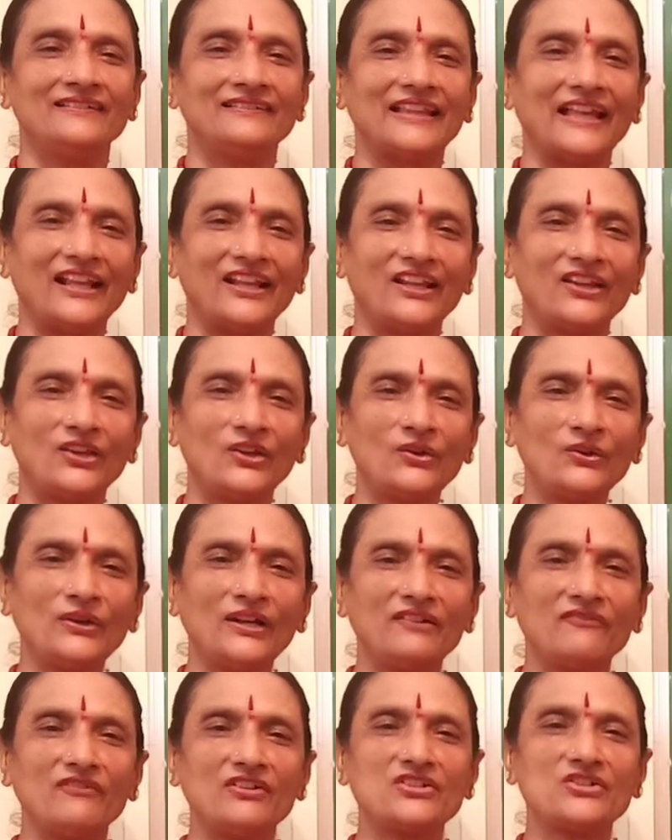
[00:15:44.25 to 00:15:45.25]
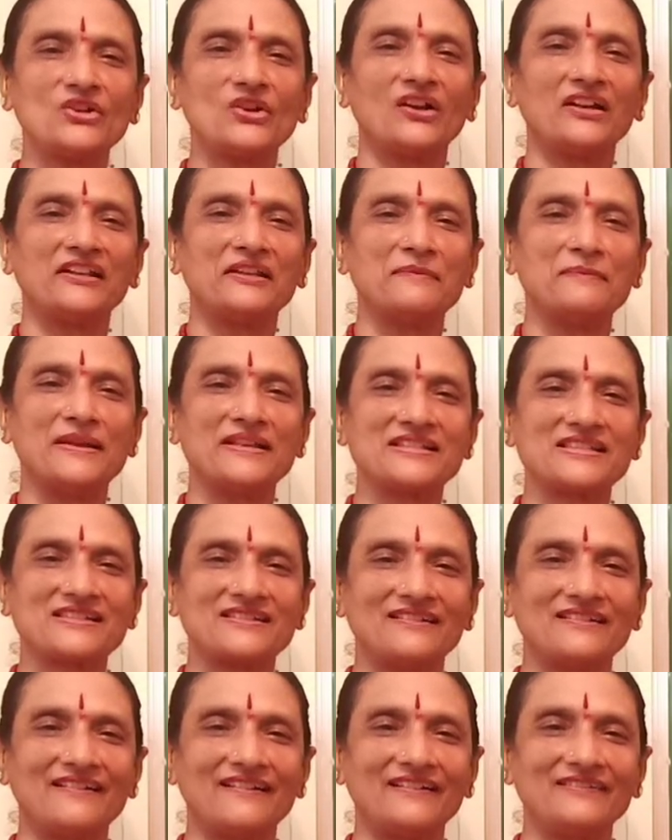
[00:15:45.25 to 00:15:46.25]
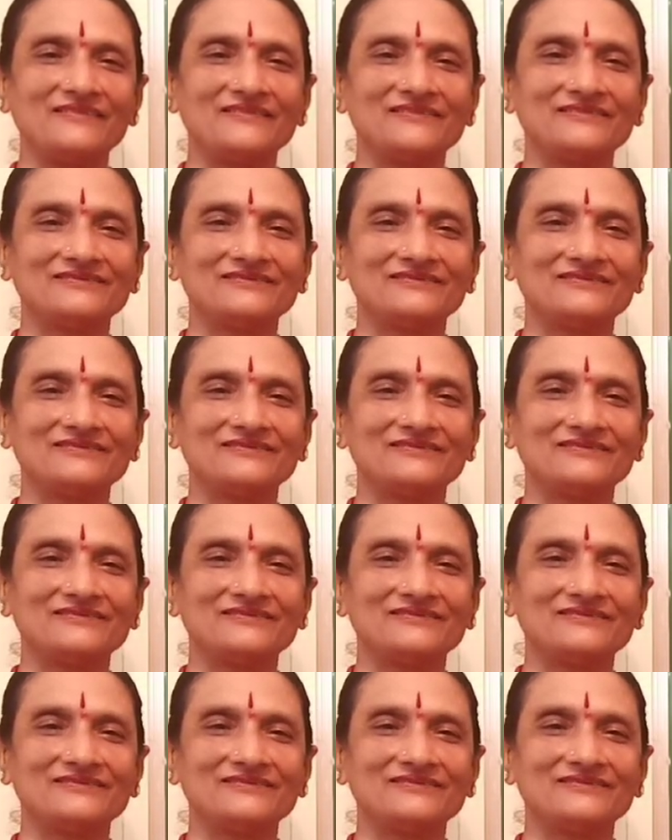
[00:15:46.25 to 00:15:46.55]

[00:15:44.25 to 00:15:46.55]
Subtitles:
Thank you and wish you all the best, children.